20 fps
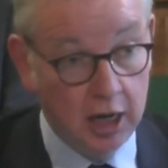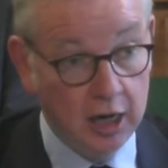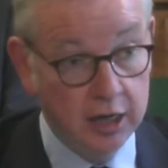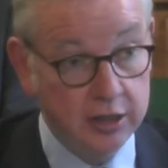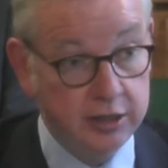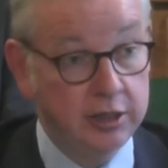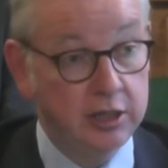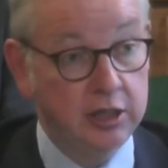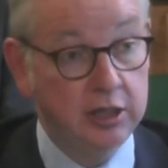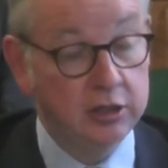
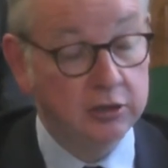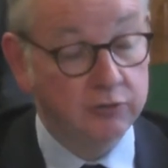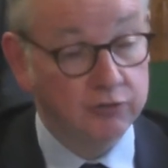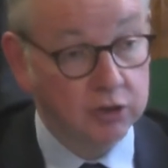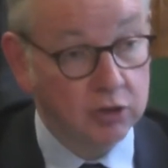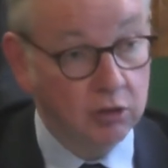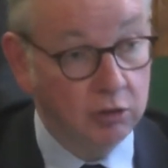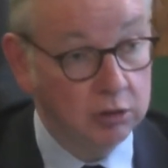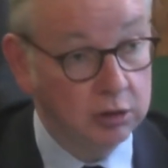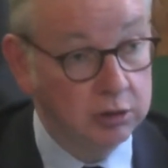needs of
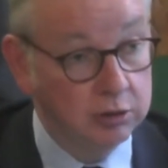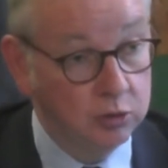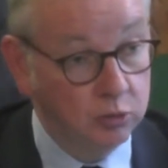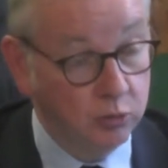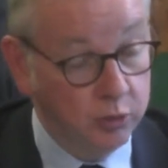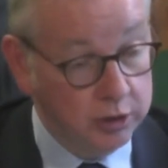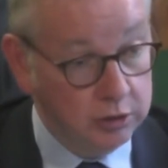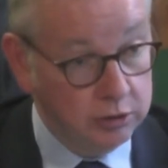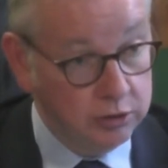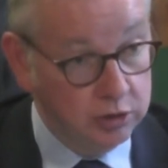Scotland,
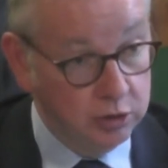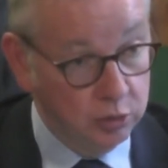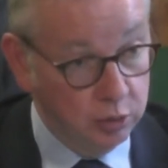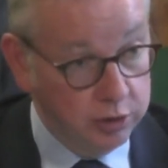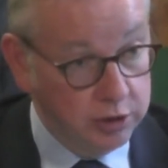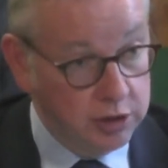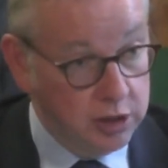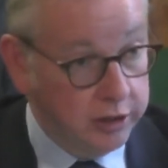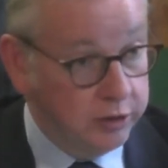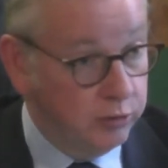Wales and Northern
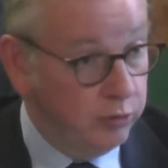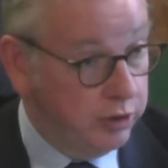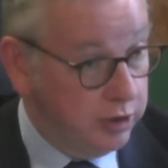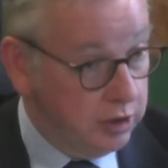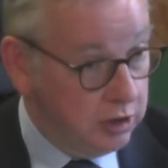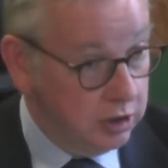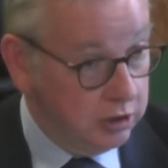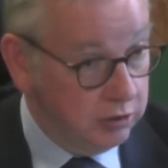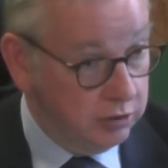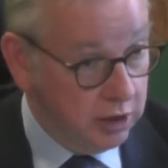Ireland within
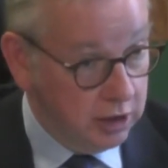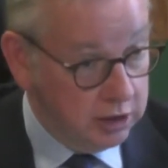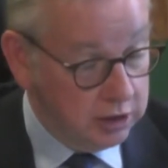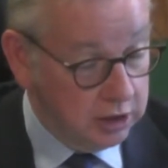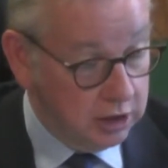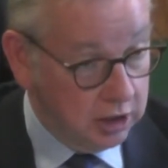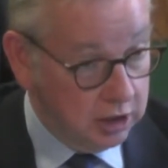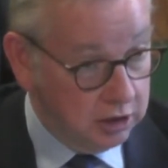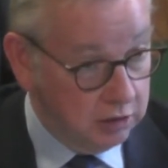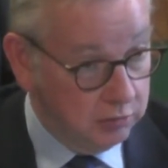our United
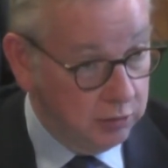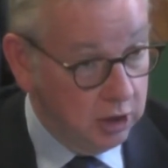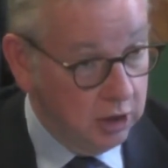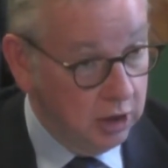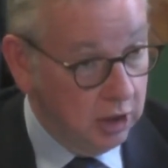Kingdom